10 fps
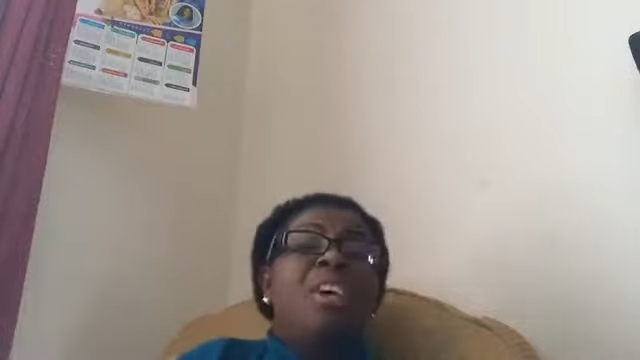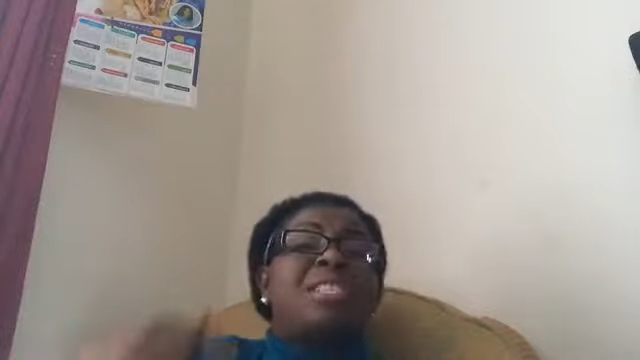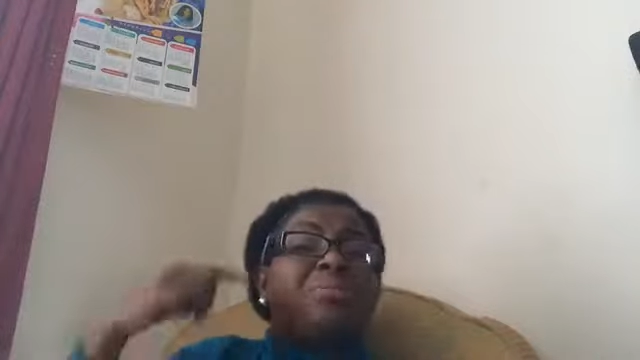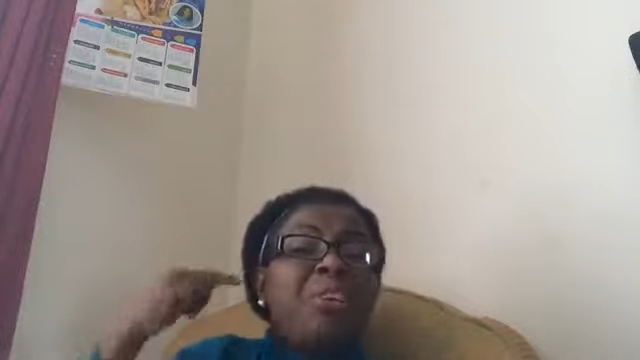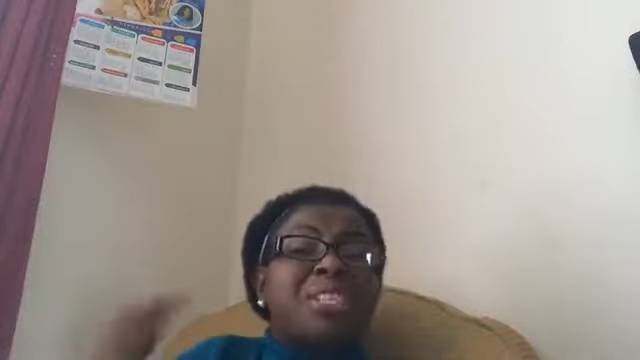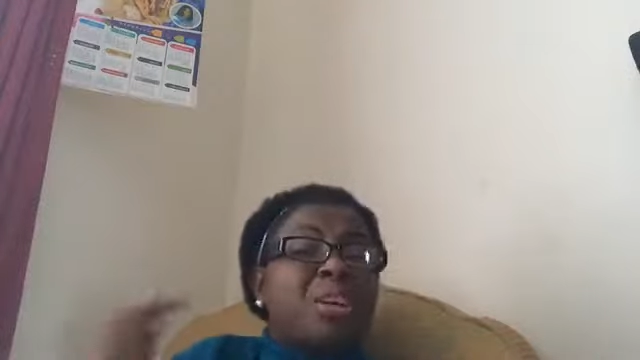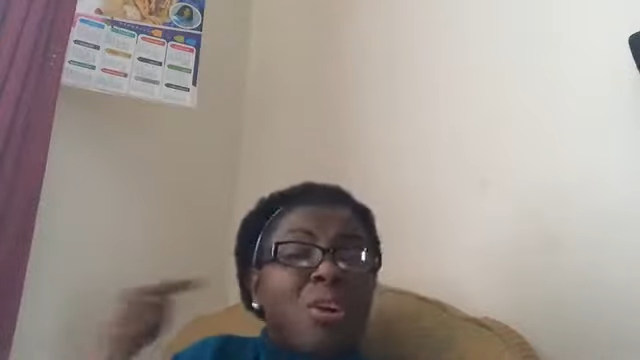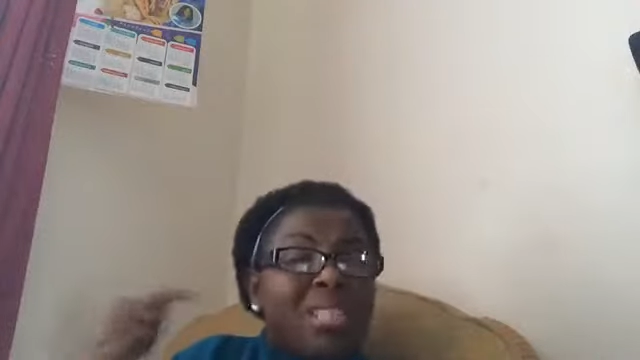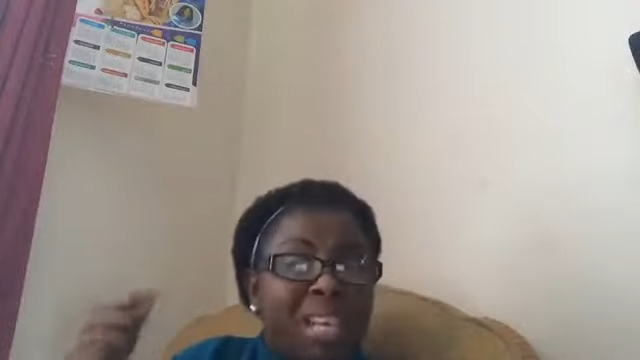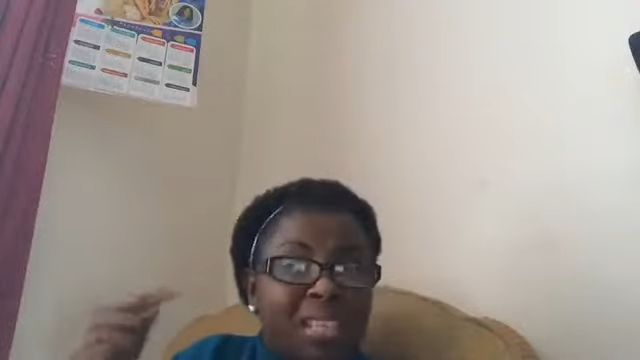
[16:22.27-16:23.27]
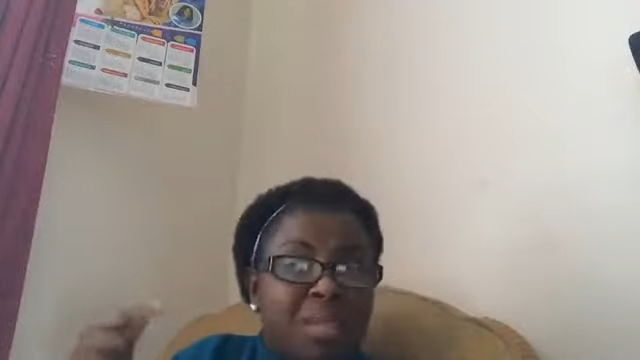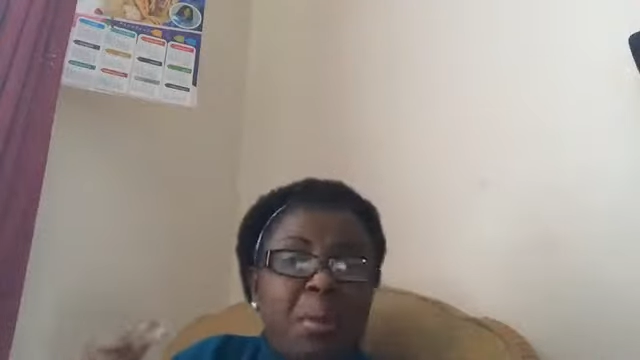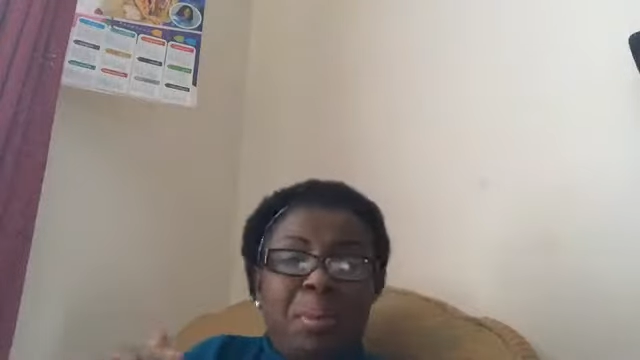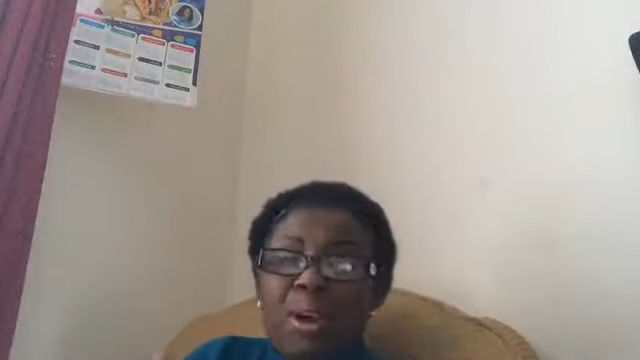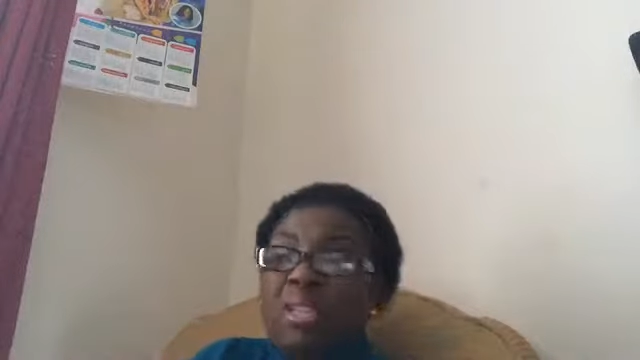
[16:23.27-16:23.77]
Physical
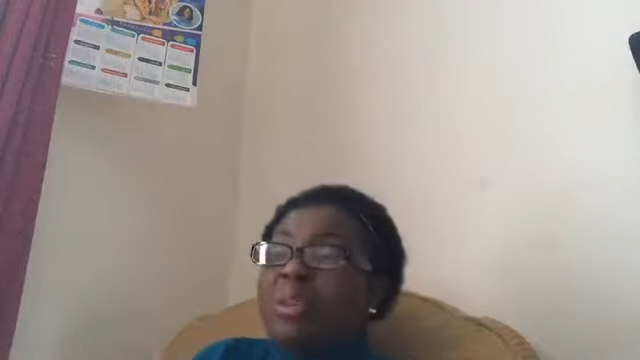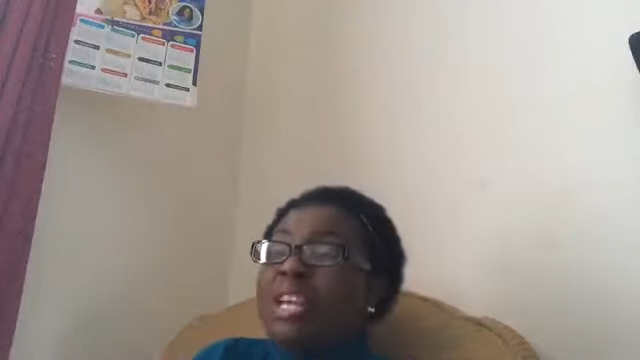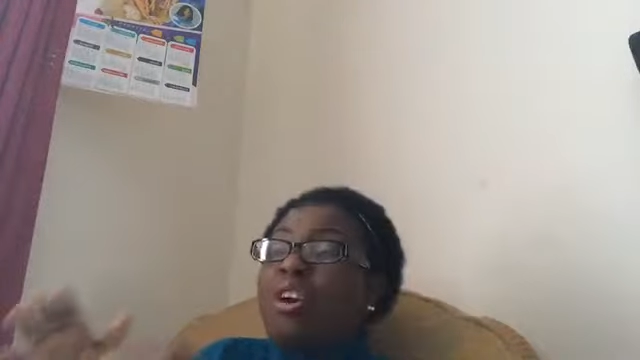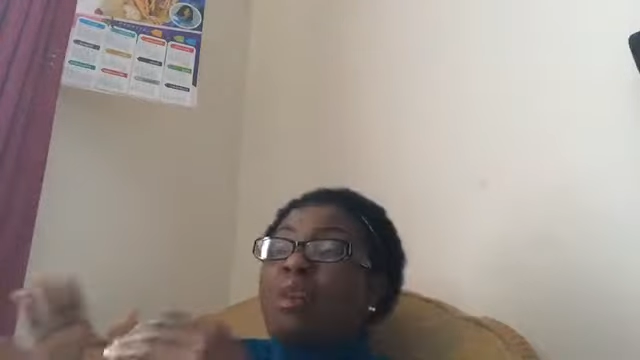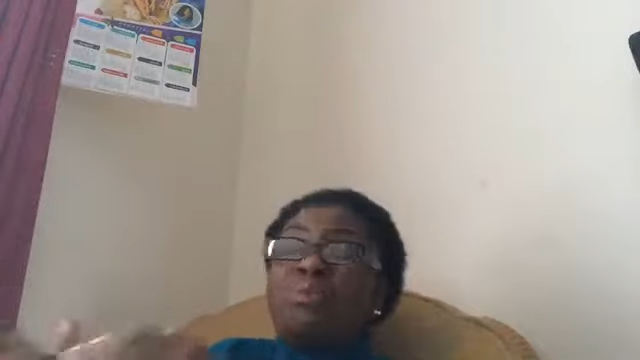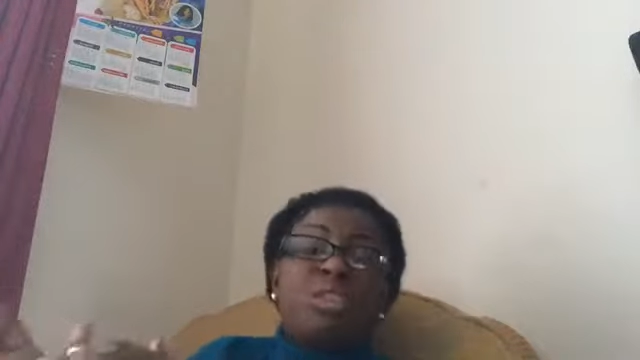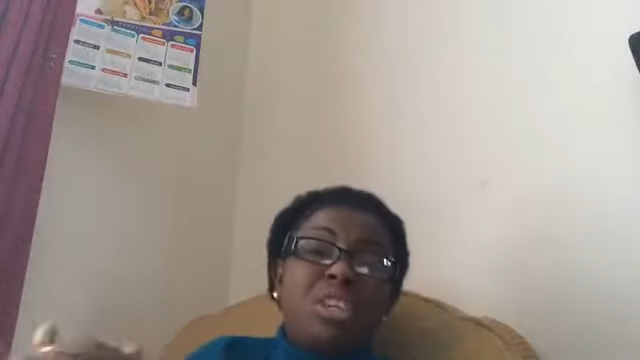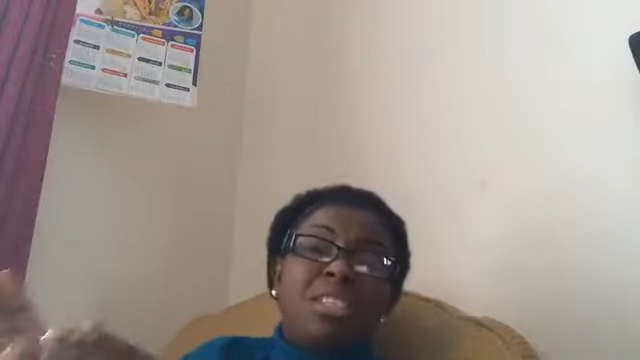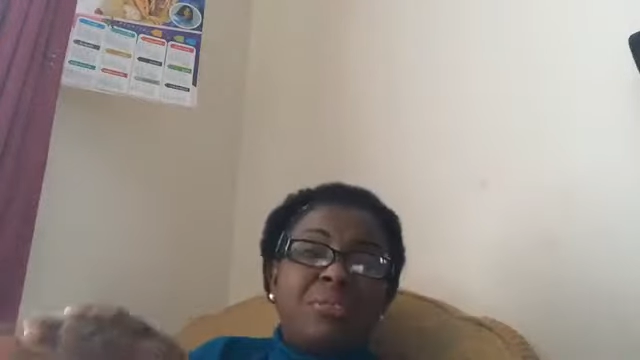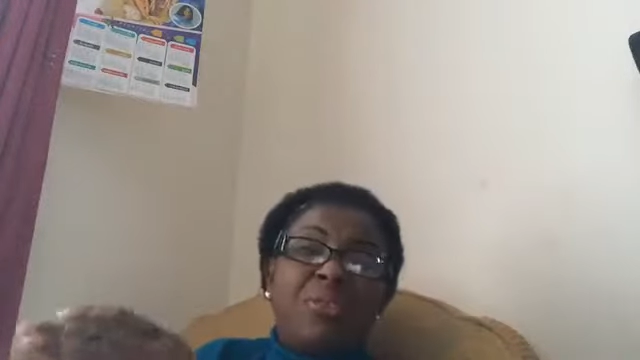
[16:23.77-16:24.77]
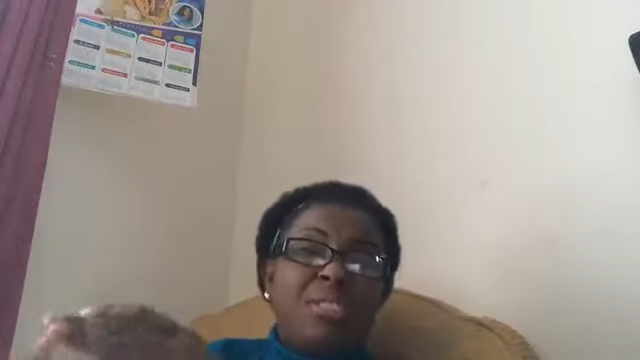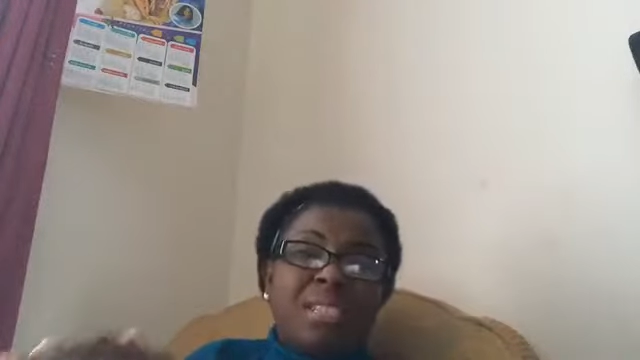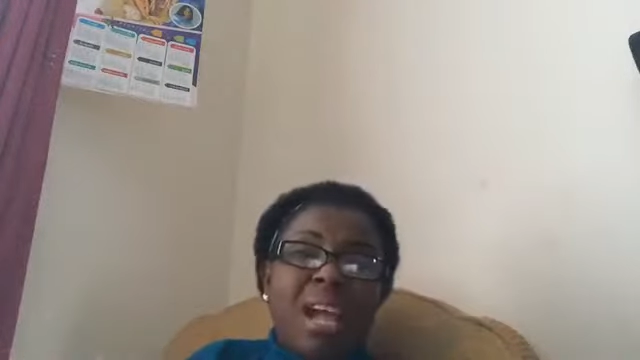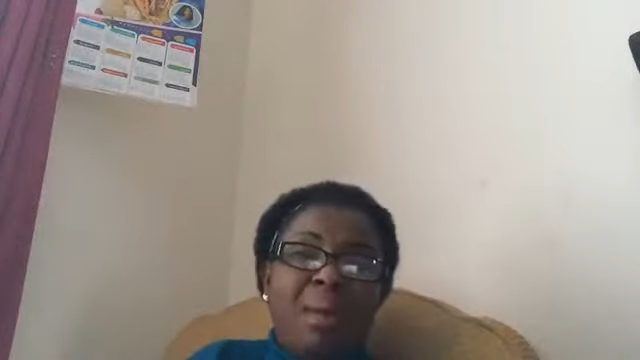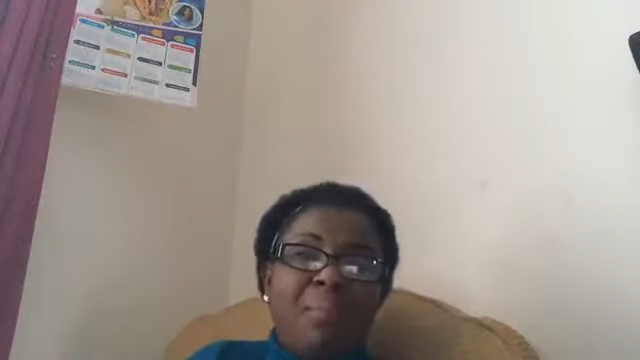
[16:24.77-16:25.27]
testimony, because when they come to church the first
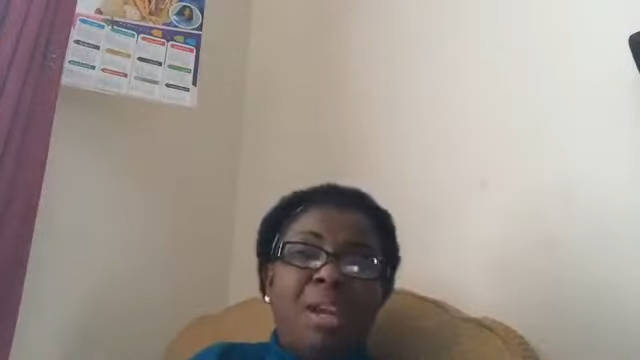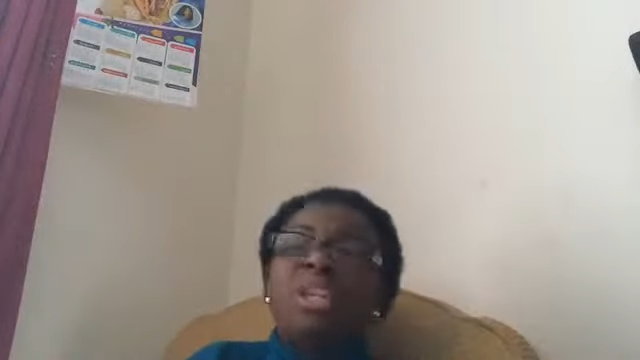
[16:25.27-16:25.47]
time,